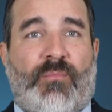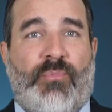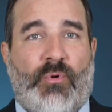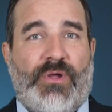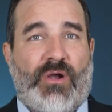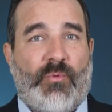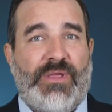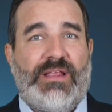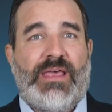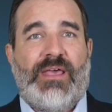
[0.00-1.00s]
Boy, are we
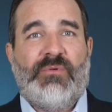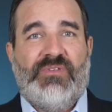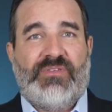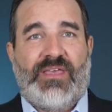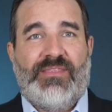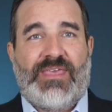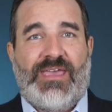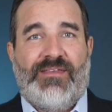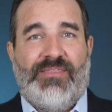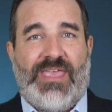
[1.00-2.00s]
glad we said
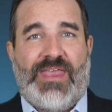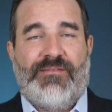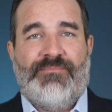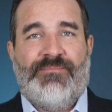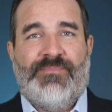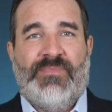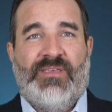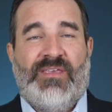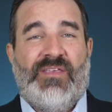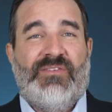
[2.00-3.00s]
that then.
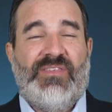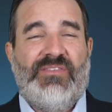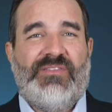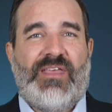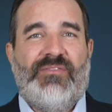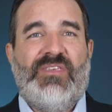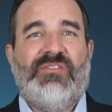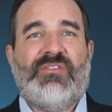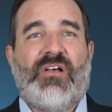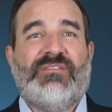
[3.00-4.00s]
Since then, these
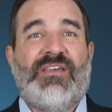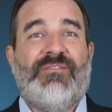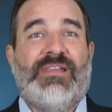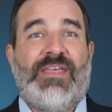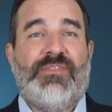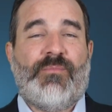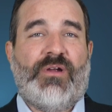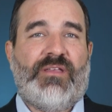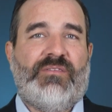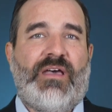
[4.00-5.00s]
stocks have led the
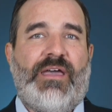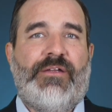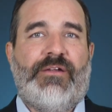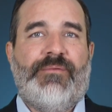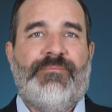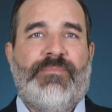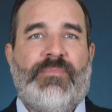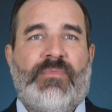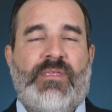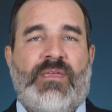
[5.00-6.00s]
markets higher.
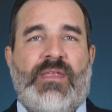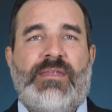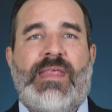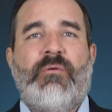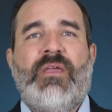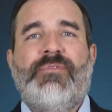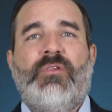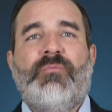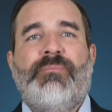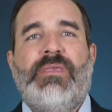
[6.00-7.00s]
Now we have to
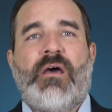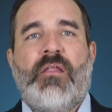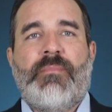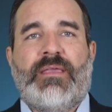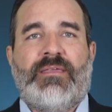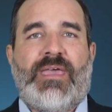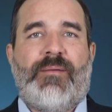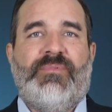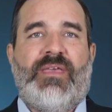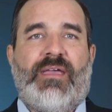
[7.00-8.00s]
look beyond
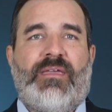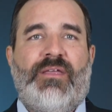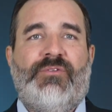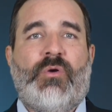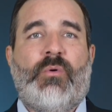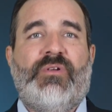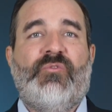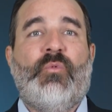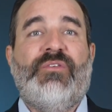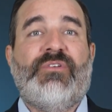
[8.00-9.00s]
megacap tech towards
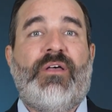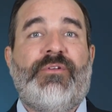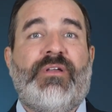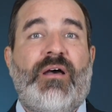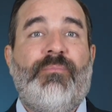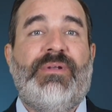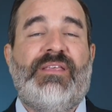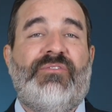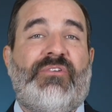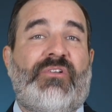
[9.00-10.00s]
which other
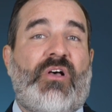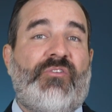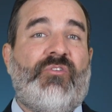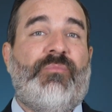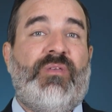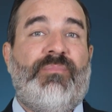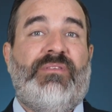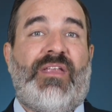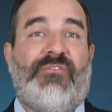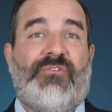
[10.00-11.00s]
companies could also be
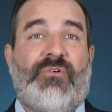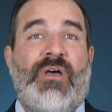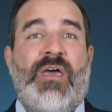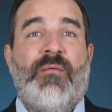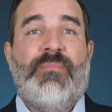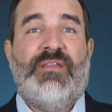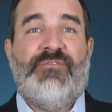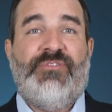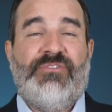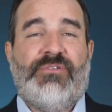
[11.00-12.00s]
potential
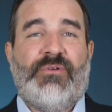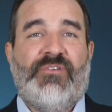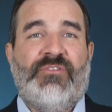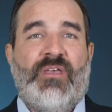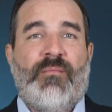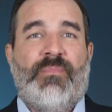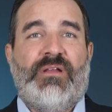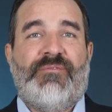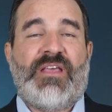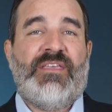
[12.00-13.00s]
beneficiaries, but
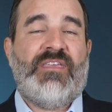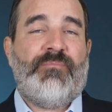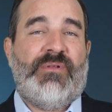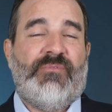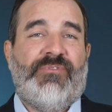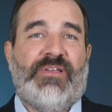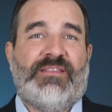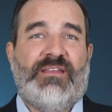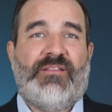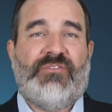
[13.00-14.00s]
have not yet been
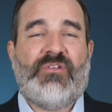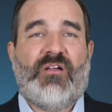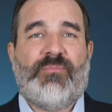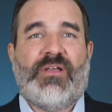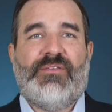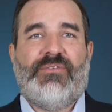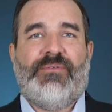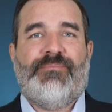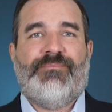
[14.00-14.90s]
reflected in the stock price.